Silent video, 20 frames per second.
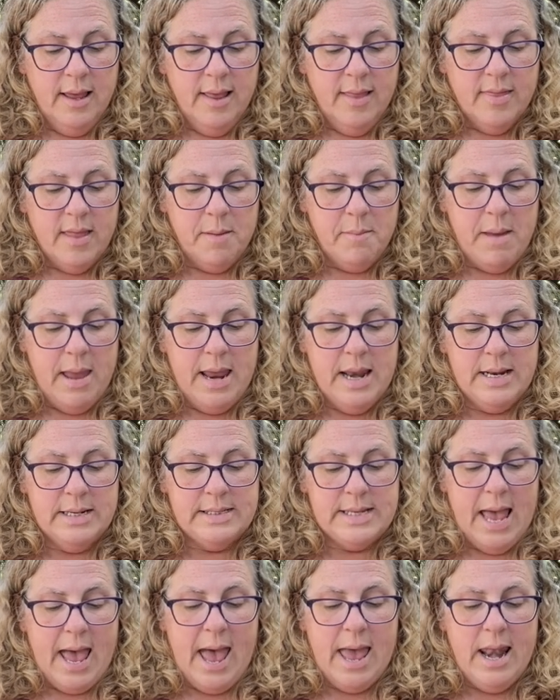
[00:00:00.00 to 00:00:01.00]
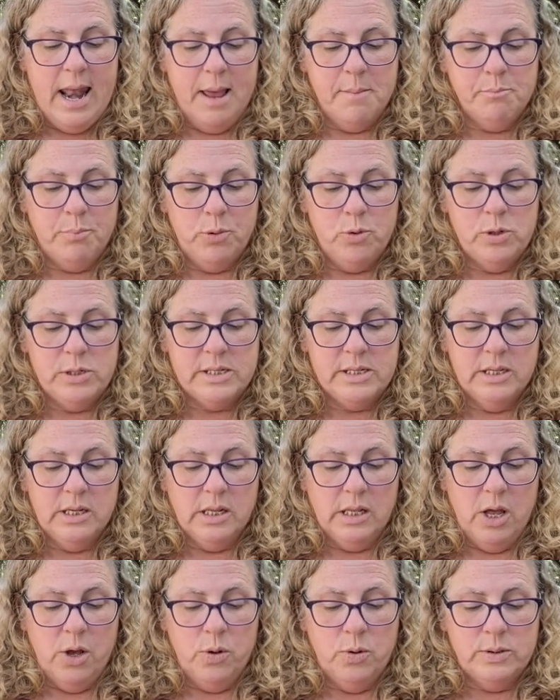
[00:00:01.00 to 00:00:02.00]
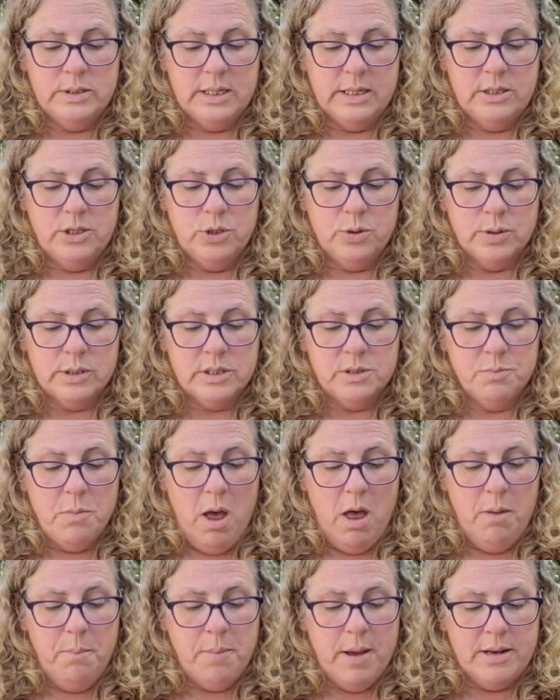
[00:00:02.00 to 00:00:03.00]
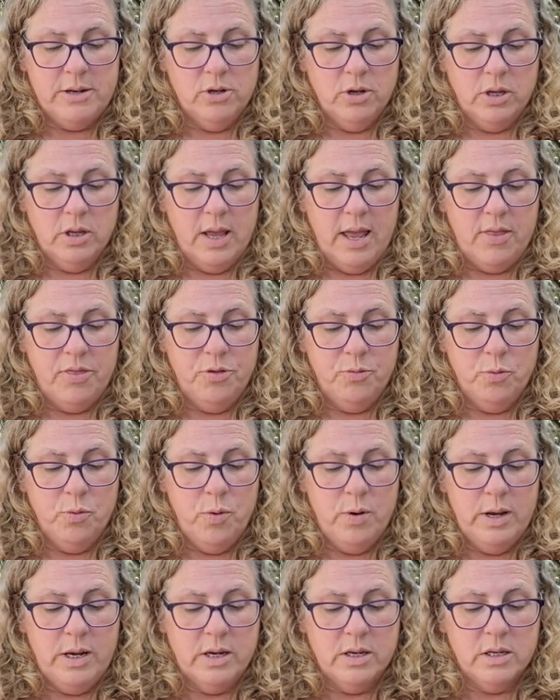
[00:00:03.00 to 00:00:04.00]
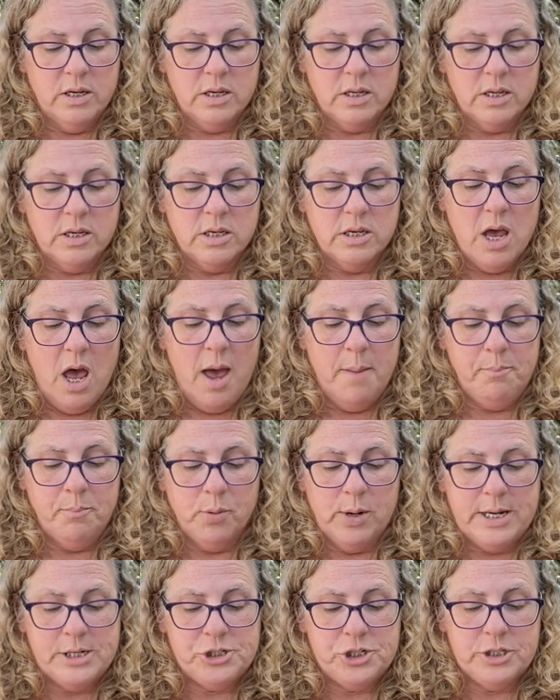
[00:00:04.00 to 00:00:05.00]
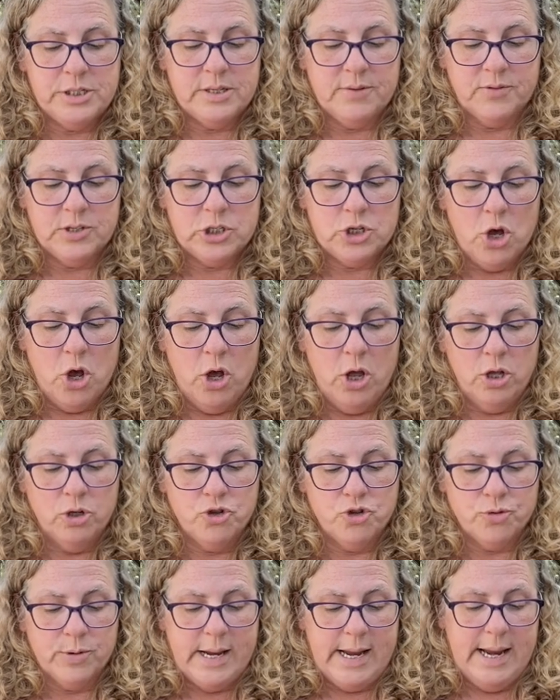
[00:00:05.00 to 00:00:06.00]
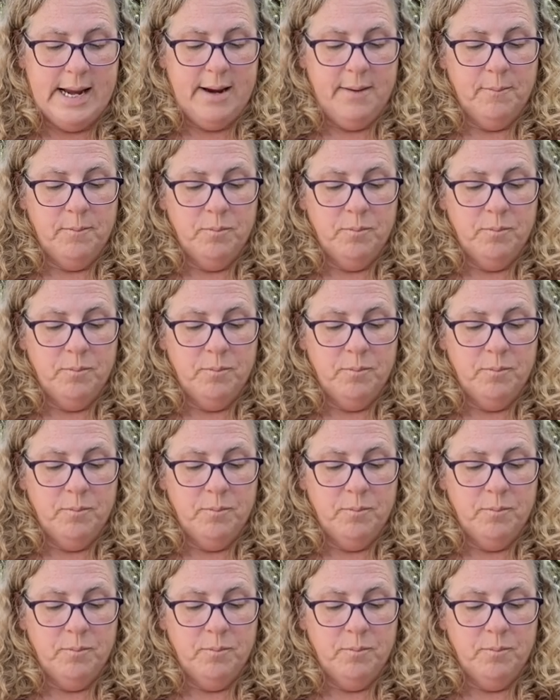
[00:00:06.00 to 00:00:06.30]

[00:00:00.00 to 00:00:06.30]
They made his hat and boots and clothes into a small bundle and threw it into the top branches of a tall tree.